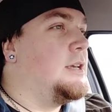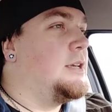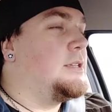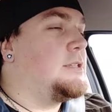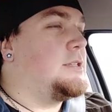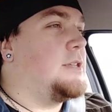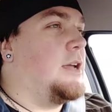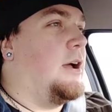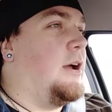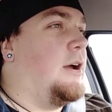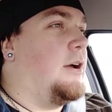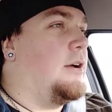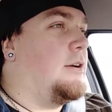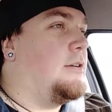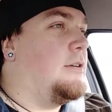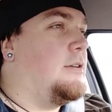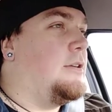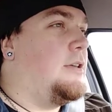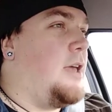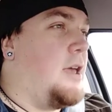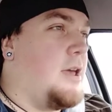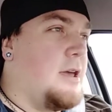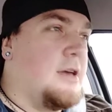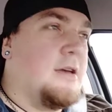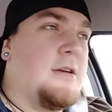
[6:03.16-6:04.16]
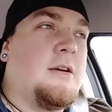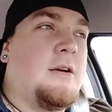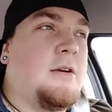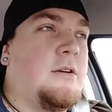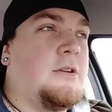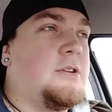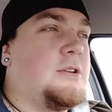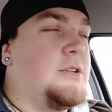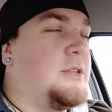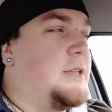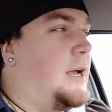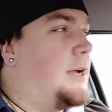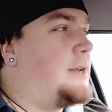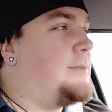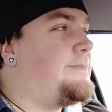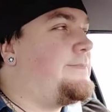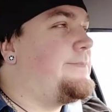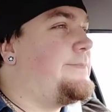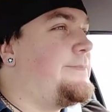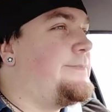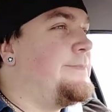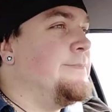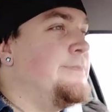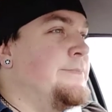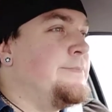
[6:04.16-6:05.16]
So yeah, I'm going to do that.
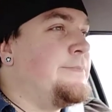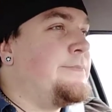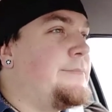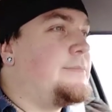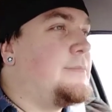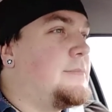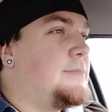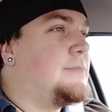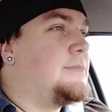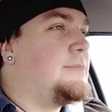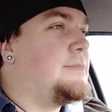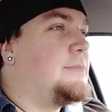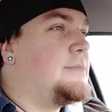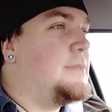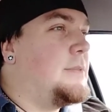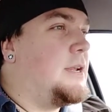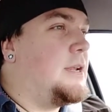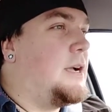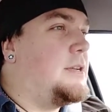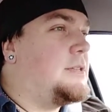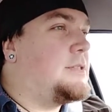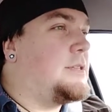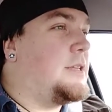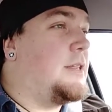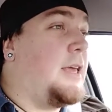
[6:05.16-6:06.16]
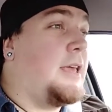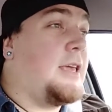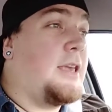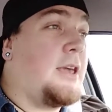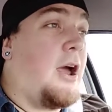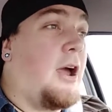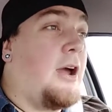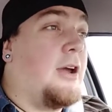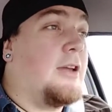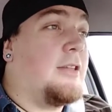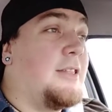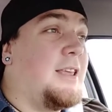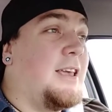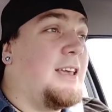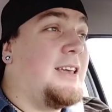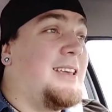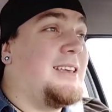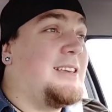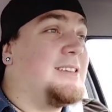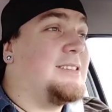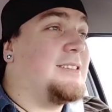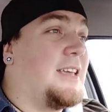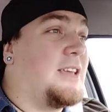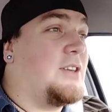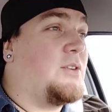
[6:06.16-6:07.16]
So there you go, there
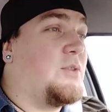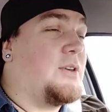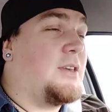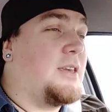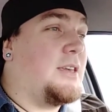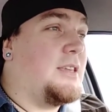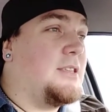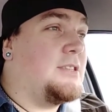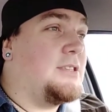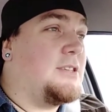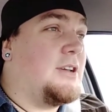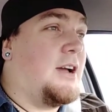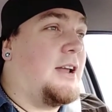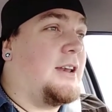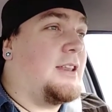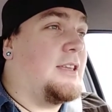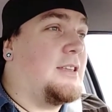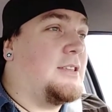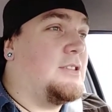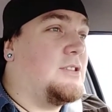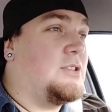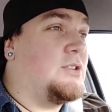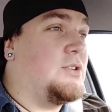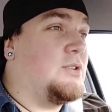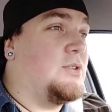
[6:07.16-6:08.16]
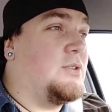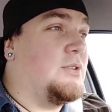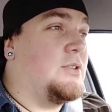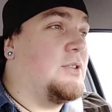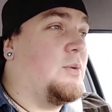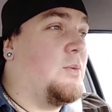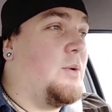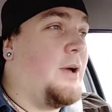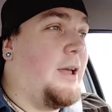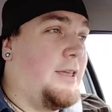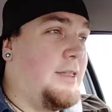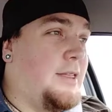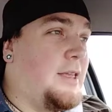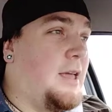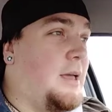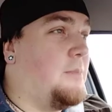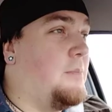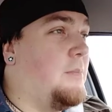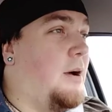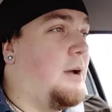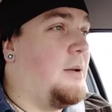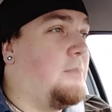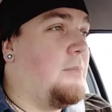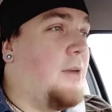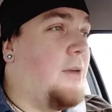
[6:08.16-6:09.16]
is a quick insight into the way that
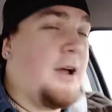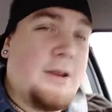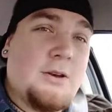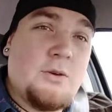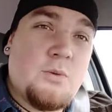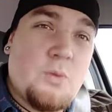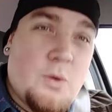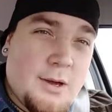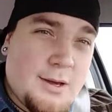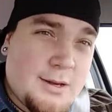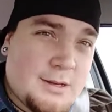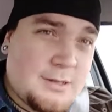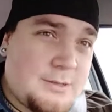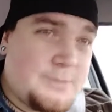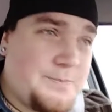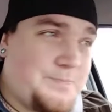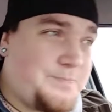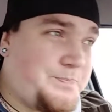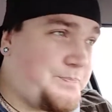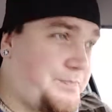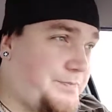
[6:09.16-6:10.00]
my mind works.